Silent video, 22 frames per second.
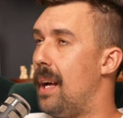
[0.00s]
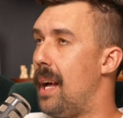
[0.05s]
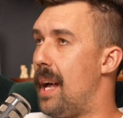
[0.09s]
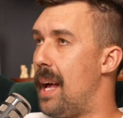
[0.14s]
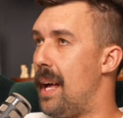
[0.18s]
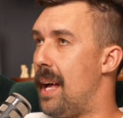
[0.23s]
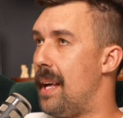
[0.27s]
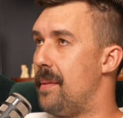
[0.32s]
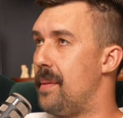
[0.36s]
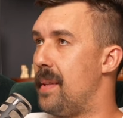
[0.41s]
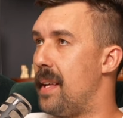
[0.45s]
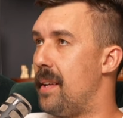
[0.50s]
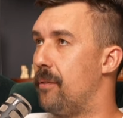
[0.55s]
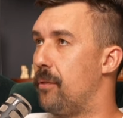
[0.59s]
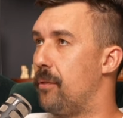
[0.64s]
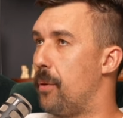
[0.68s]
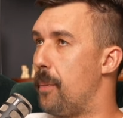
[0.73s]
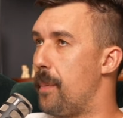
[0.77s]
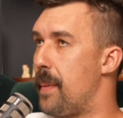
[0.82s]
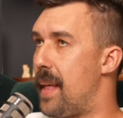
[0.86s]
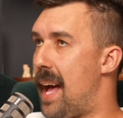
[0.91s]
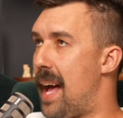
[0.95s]
and then
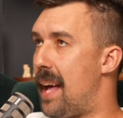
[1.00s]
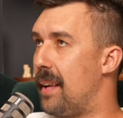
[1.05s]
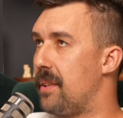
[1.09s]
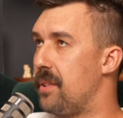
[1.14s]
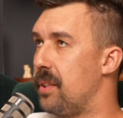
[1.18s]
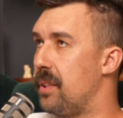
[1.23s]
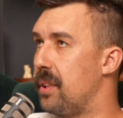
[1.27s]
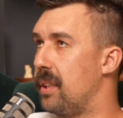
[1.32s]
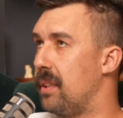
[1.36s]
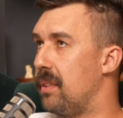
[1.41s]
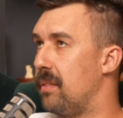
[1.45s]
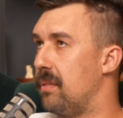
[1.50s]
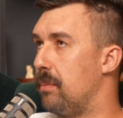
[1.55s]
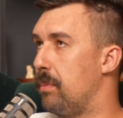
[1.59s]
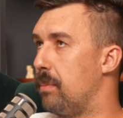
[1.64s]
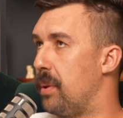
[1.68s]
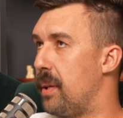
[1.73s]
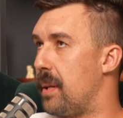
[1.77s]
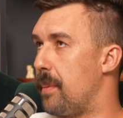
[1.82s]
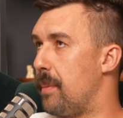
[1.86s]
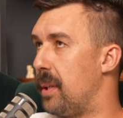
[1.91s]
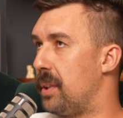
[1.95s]
from that you can
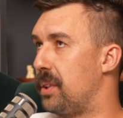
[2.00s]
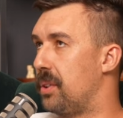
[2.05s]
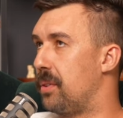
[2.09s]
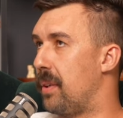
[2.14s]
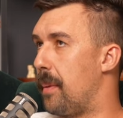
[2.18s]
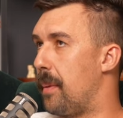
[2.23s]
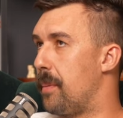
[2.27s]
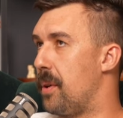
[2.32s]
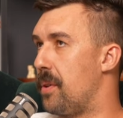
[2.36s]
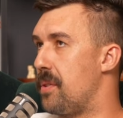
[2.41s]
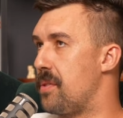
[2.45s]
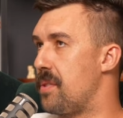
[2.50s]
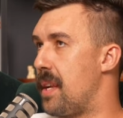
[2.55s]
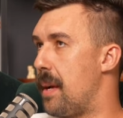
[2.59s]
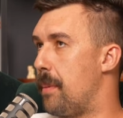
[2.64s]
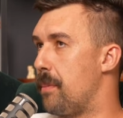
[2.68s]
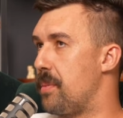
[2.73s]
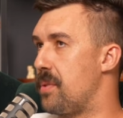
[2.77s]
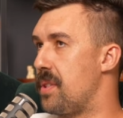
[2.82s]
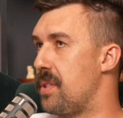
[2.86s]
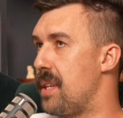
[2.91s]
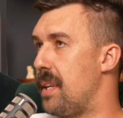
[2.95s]
pretty much grab those ten
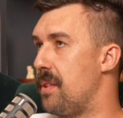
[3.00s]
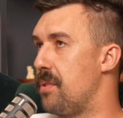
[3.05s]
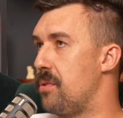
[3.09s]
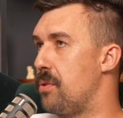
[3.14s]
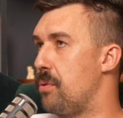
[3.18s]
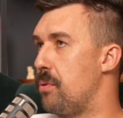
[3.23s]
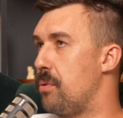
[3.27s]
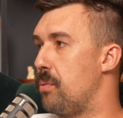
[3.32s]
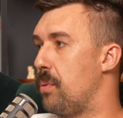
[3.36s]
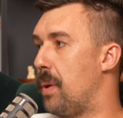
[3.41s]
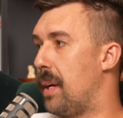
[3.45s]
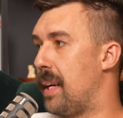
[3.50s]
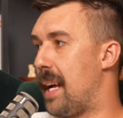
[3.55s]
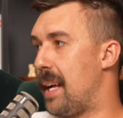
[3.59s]
percent to run